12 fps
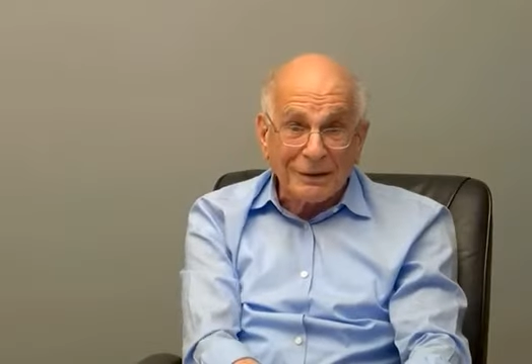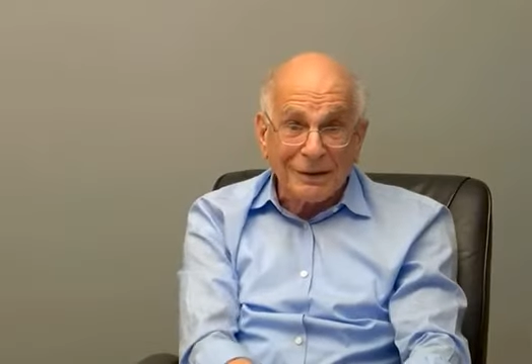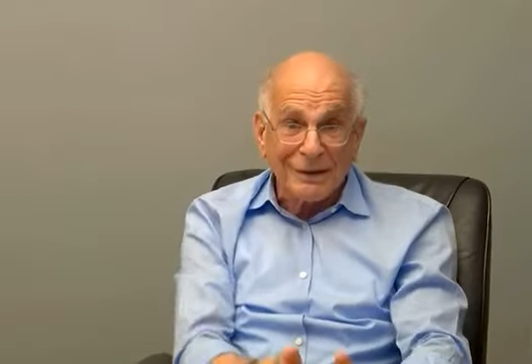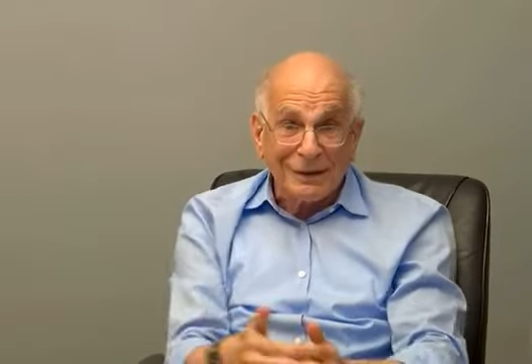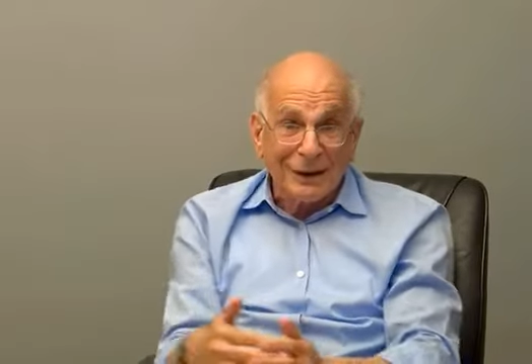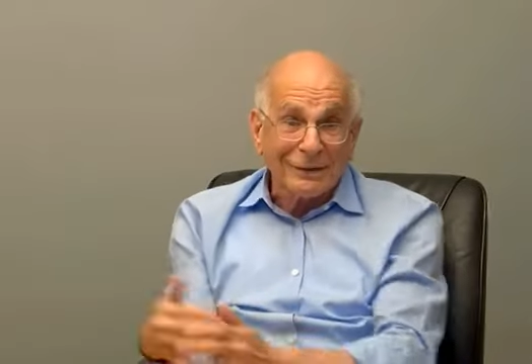
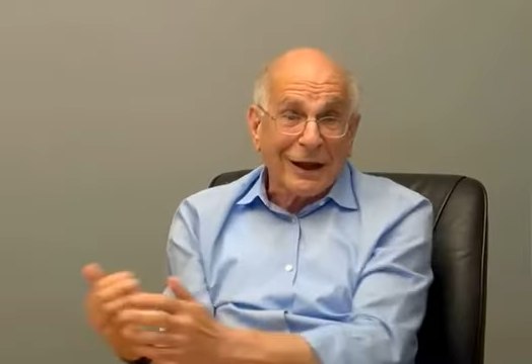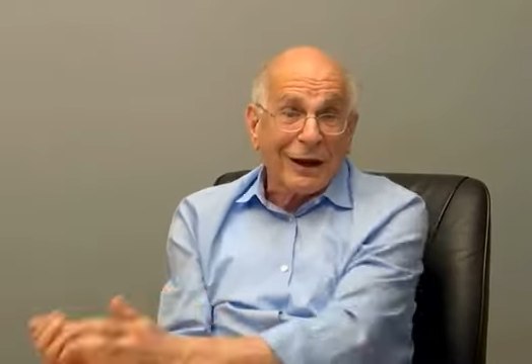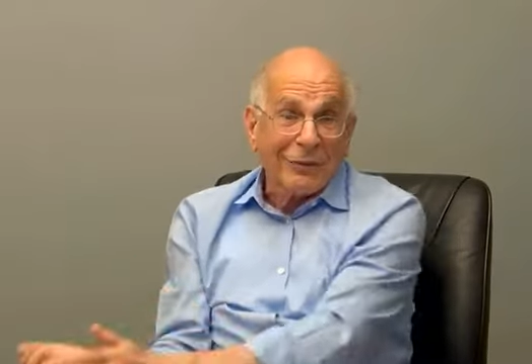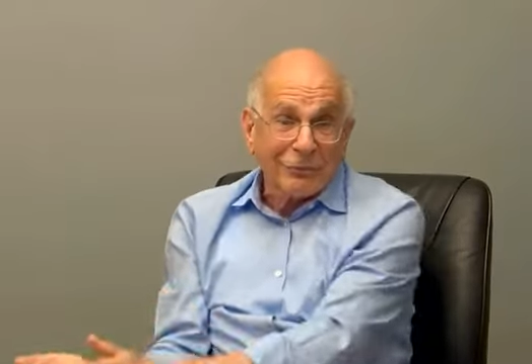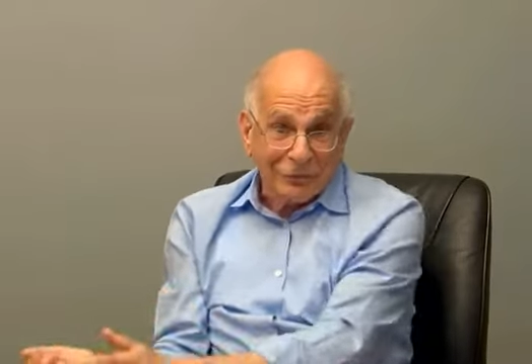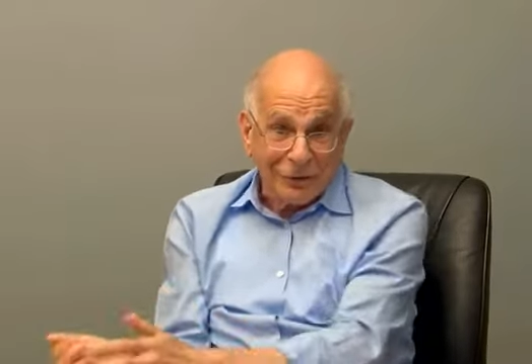and not
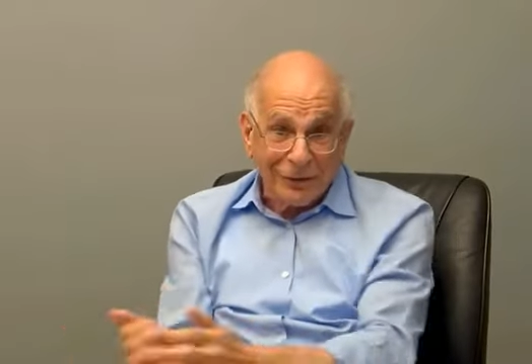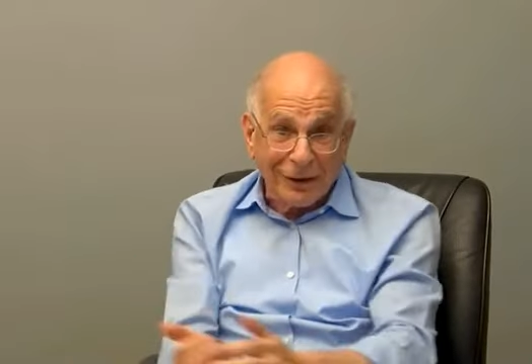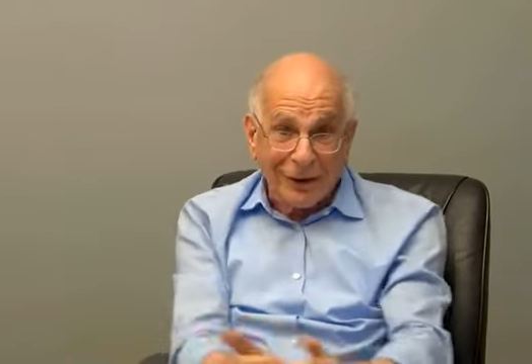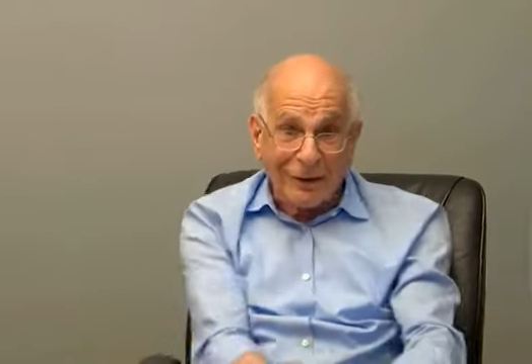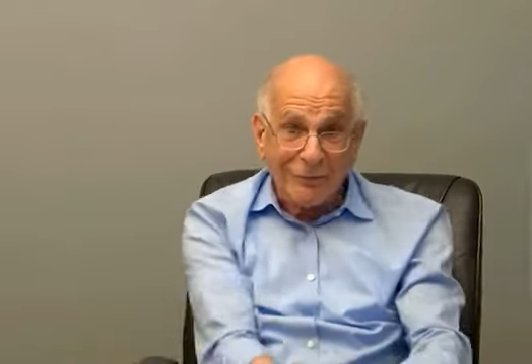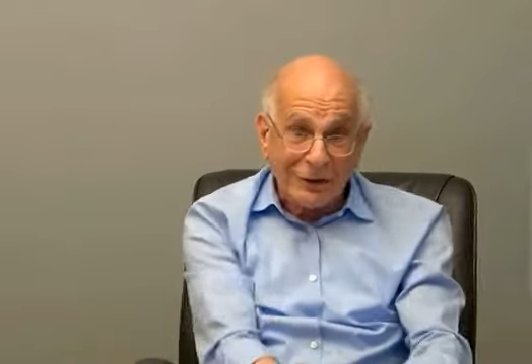after they
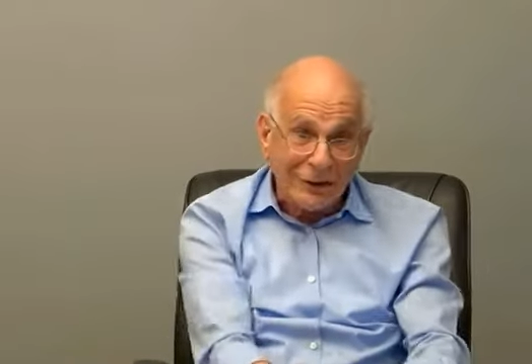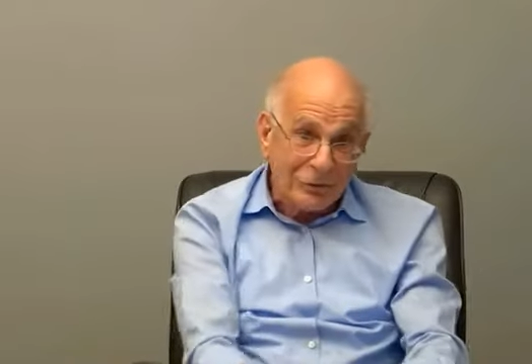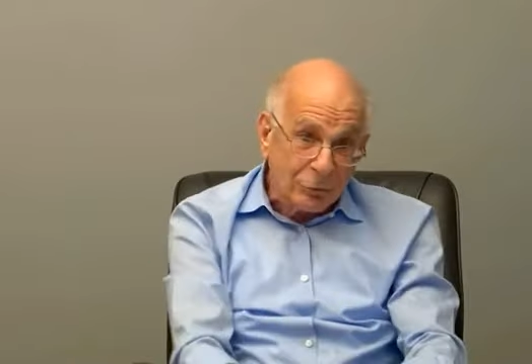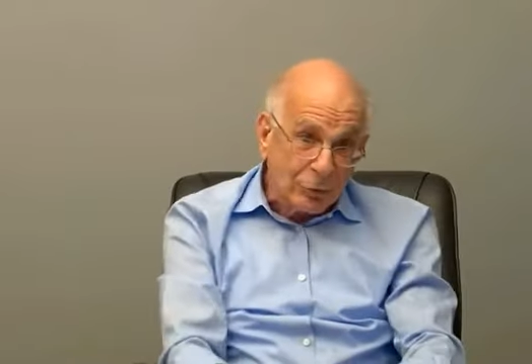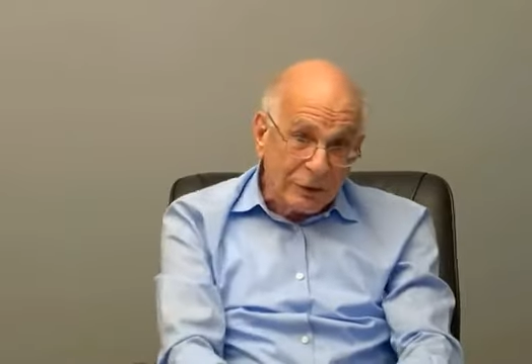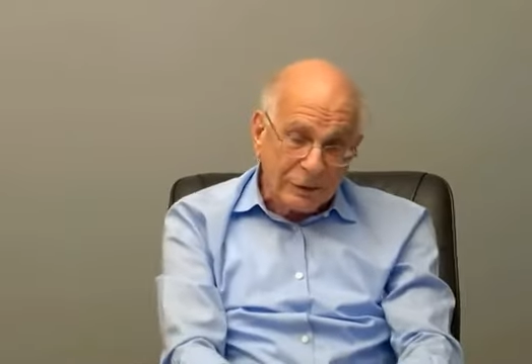have an
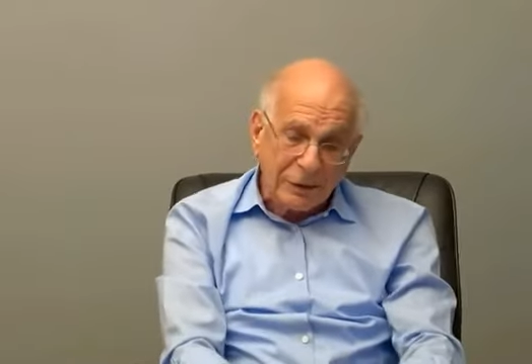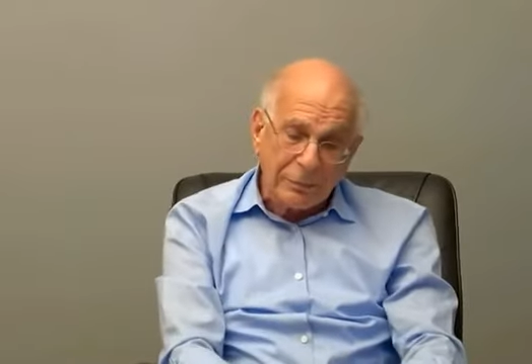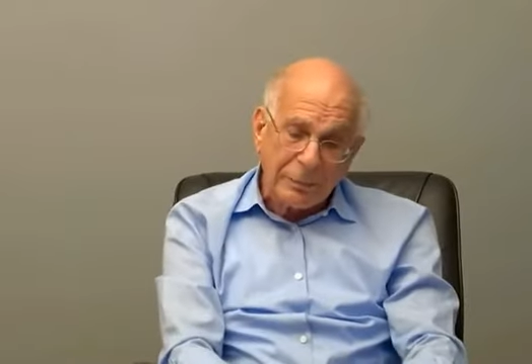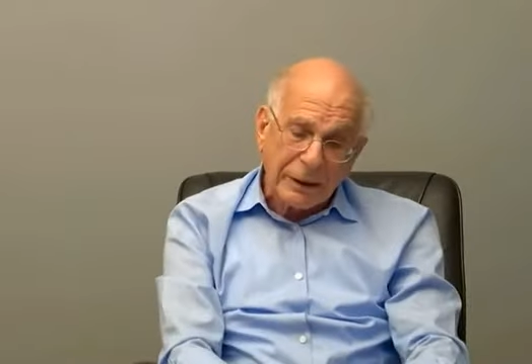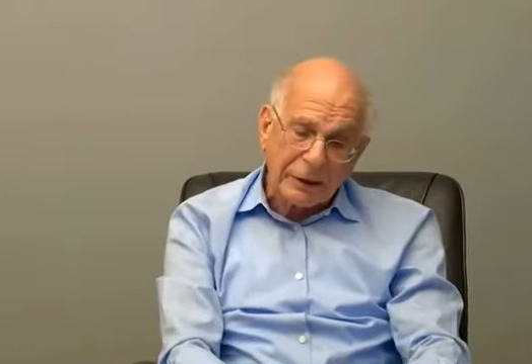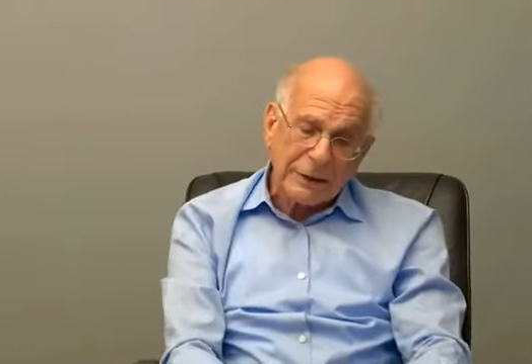intuition
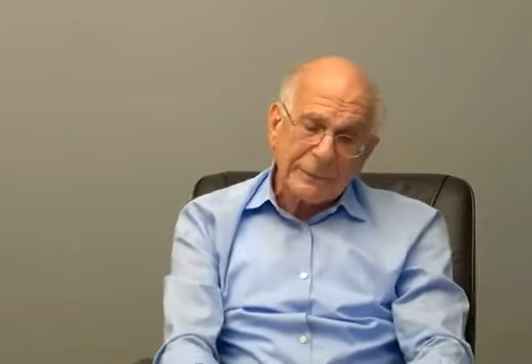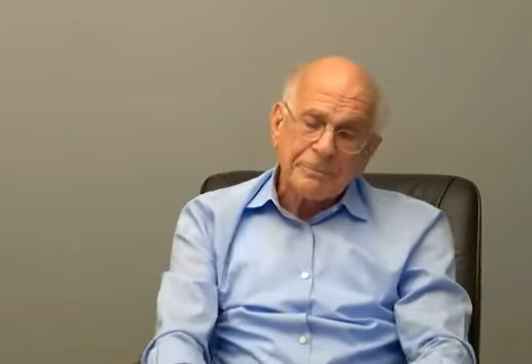about it.